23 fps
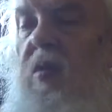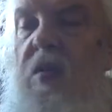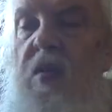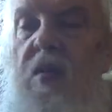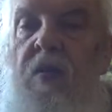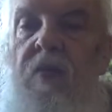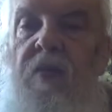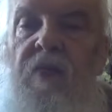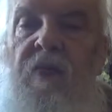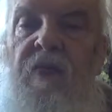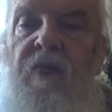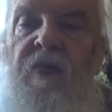
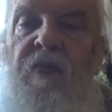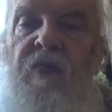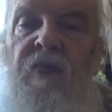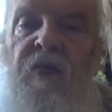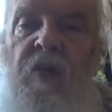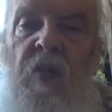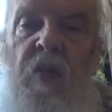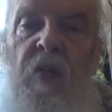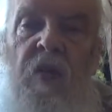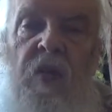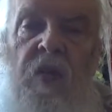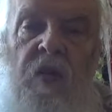their
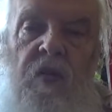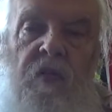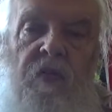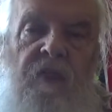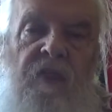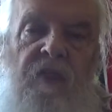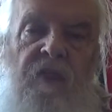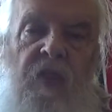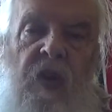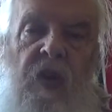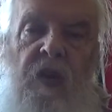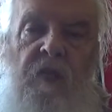4 or
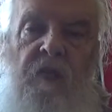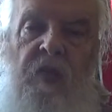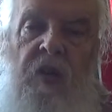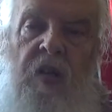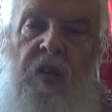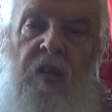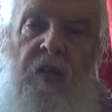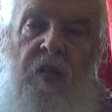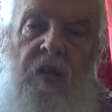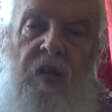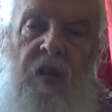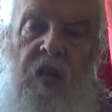5
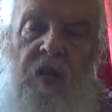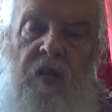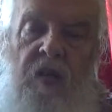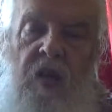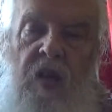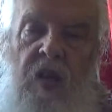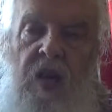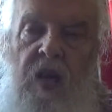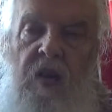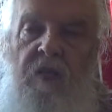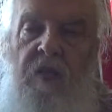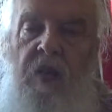kids that they
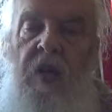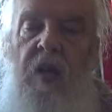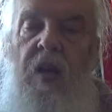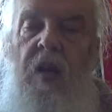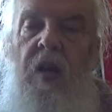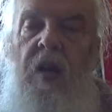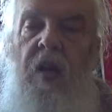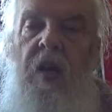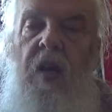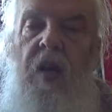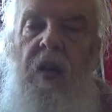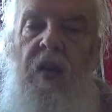have.
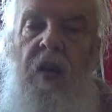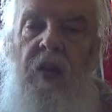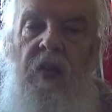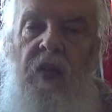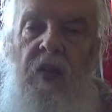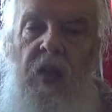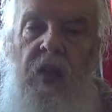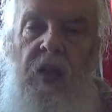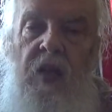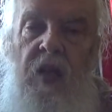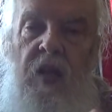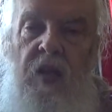They
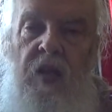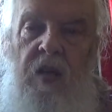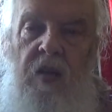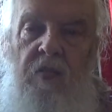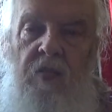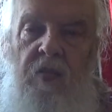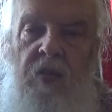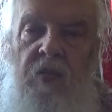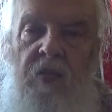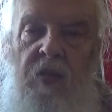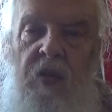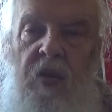think they could
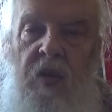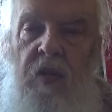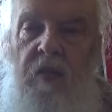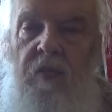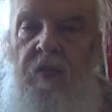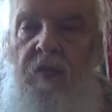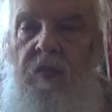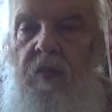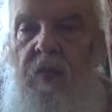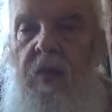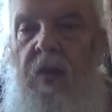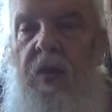move in,
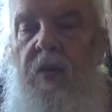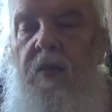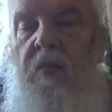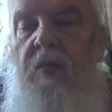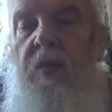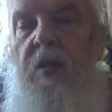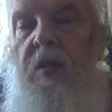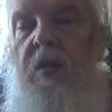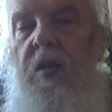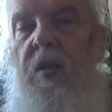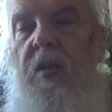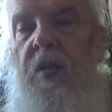right?
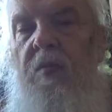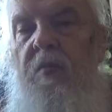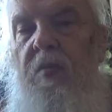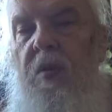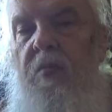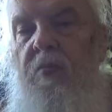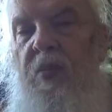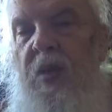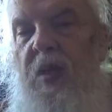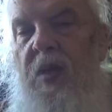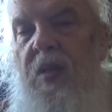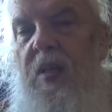
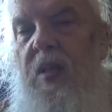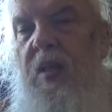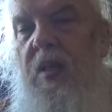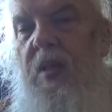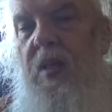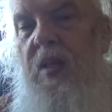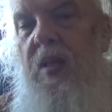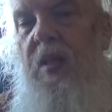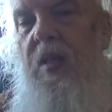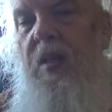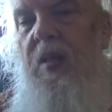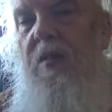But
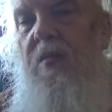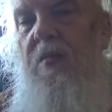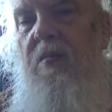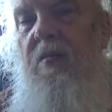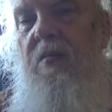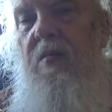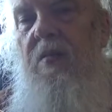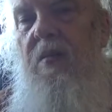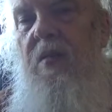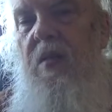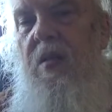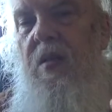basically,
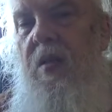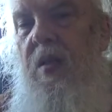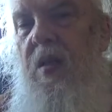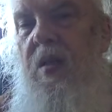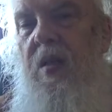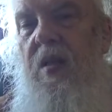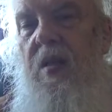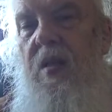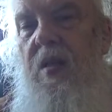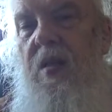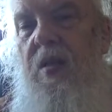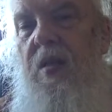none
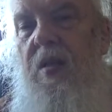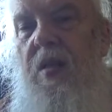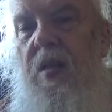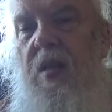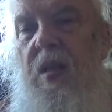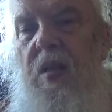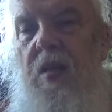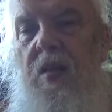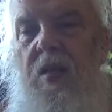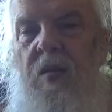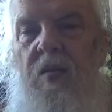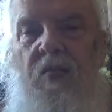of these
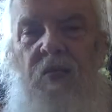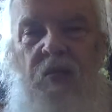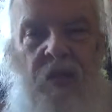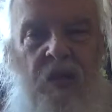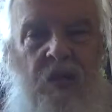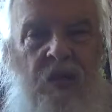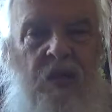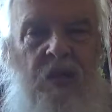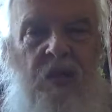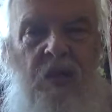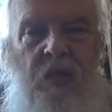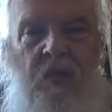kids
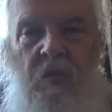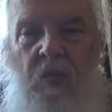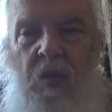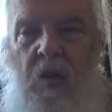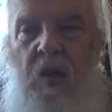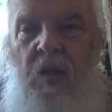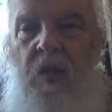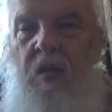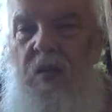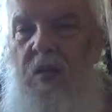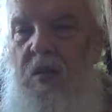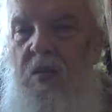really
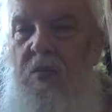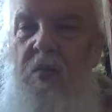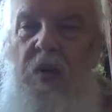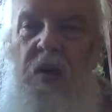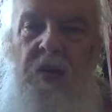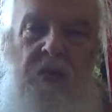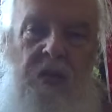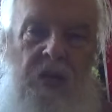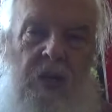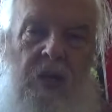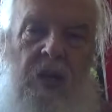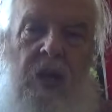want their
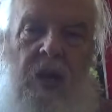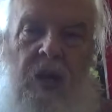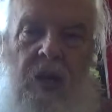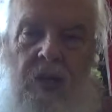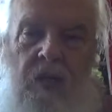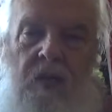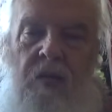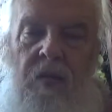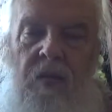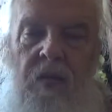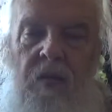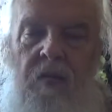mom and
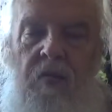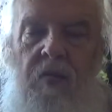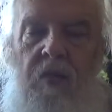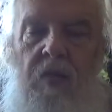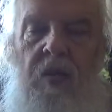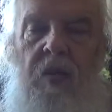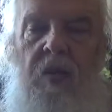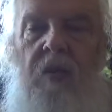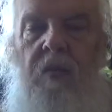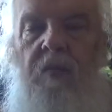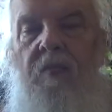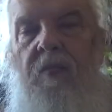dad to live
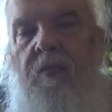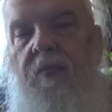with them,